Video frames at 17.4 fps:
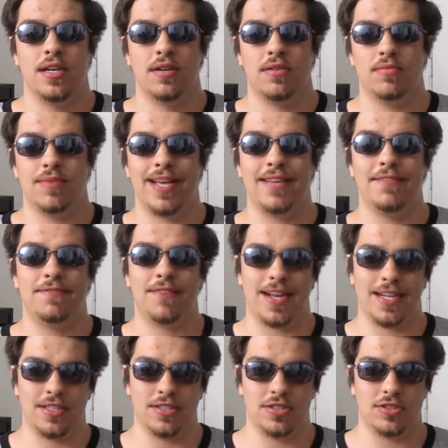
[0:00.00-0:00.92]

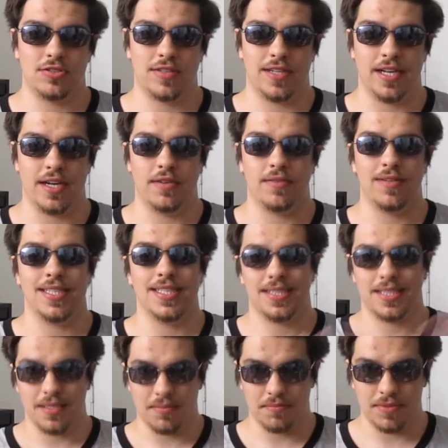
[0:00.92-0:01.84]
Wayfinder trio
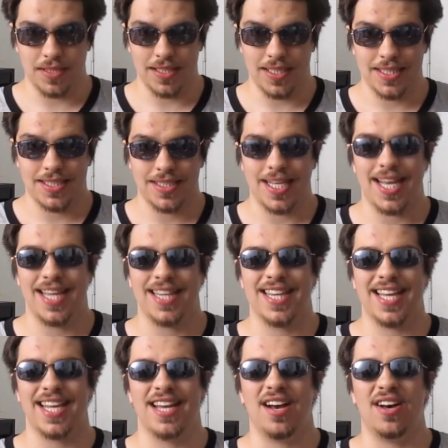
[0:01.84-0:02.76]
is complete, and
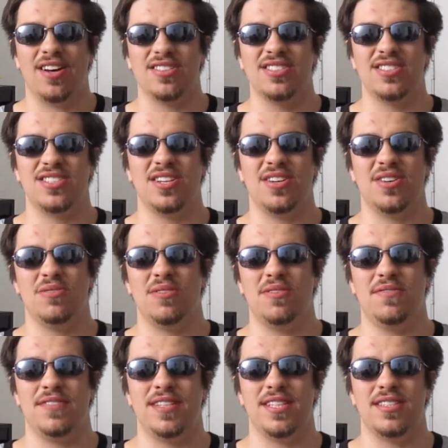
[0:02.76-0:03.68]
they also
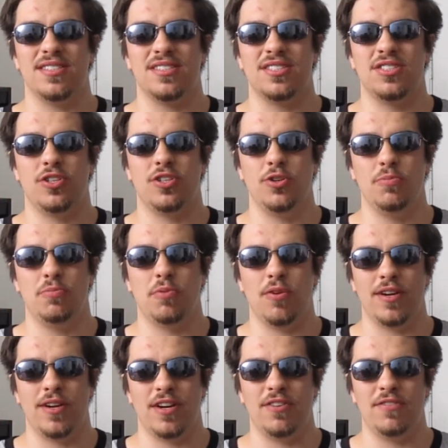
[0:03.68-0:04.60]
revealed
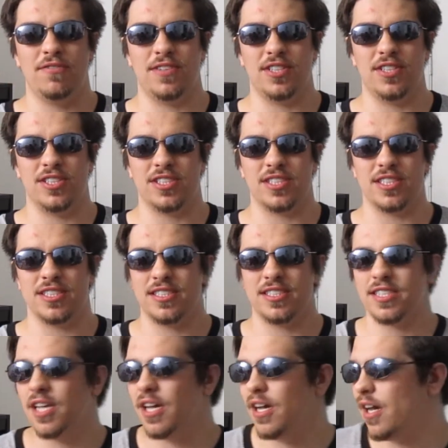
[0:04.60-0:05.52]
2.0
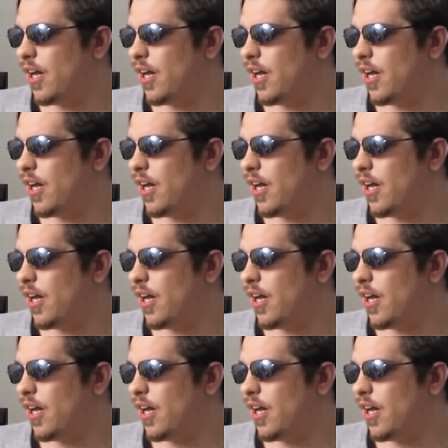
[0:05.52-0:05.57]
versions